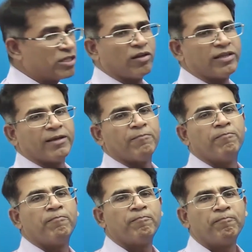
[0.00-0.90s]
on them.
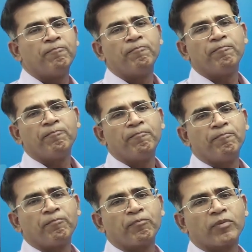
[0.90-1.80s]

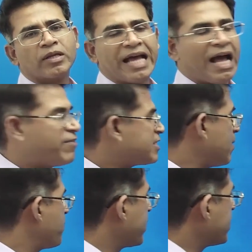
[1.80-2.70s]
The average
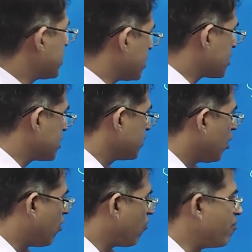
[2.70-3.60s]
temperatures
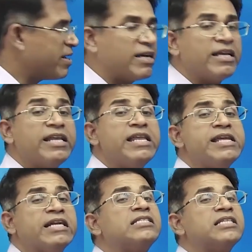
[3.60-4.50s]
of
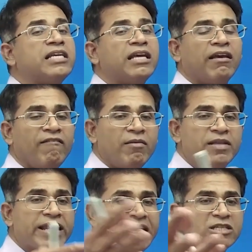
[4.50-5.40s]
Mediterranean Sea from the
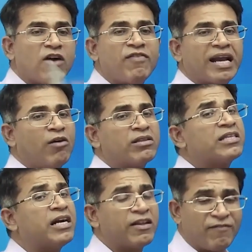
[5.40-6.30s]
range of around
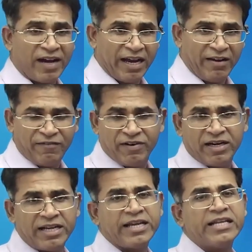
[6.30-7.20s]
35
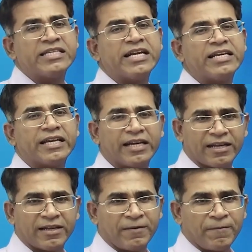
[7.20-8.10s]
degrees centigrade.
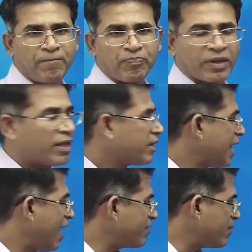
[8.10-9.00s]
The
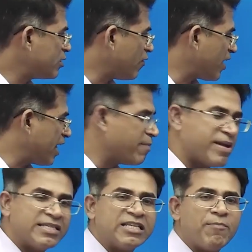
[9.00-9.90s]
average of
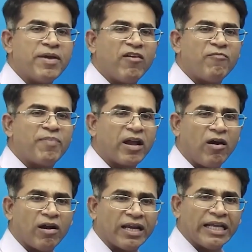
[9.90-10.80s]
Arabian Sea, Bay of
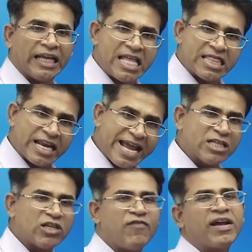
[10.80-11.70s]
Bengal in the
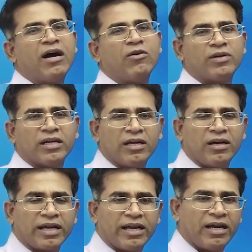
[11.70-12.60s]
range of around
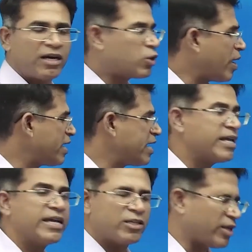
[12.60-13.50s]
okay, uh, 20
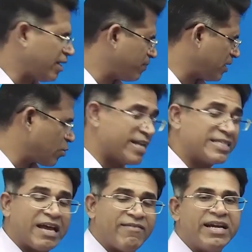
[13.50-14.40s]
degrees, sorry, uh,
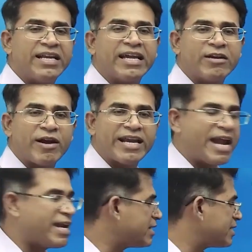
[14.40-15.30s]
27 degree,
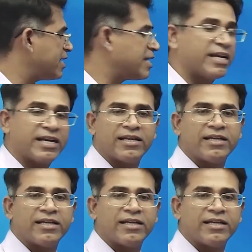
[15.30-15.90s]
28 degrees centigrade